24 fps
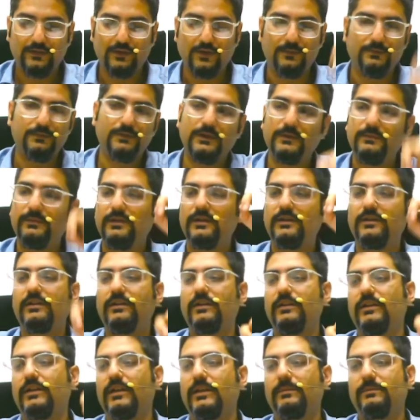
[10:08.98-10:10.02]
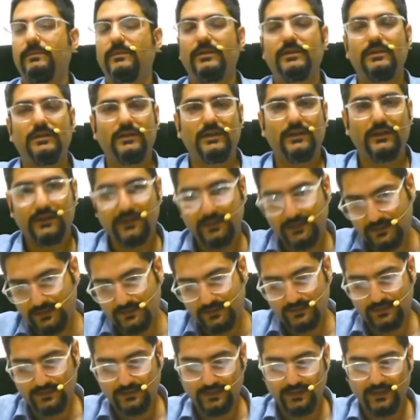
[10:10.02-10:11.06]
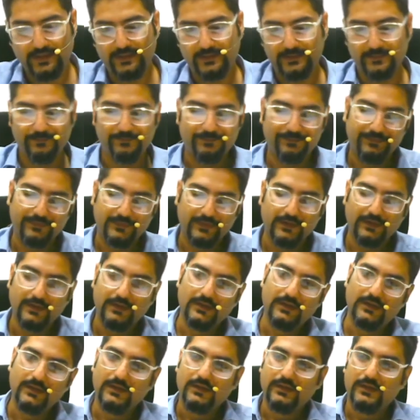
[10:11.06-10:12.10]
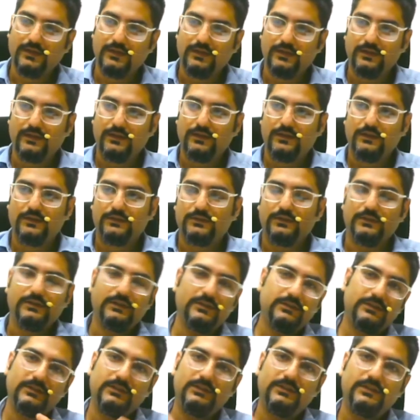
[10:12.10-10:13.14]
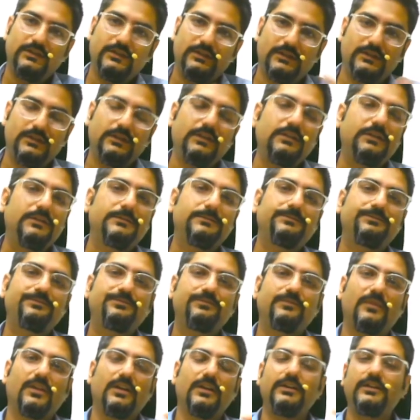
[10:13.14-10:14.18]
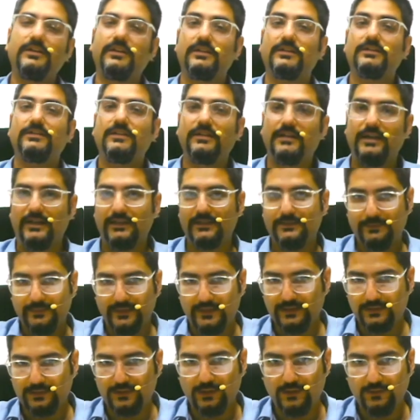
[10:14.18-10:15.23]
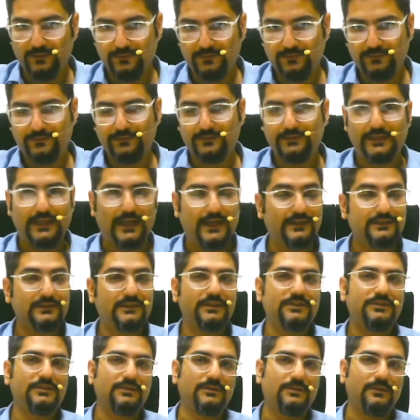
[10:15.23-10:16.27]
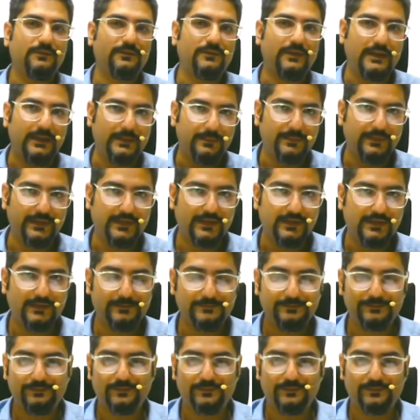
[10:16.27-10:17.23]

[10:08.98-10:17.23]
complimentary IPL tickets, right? So this is the interesting aspect of taxation of IPL,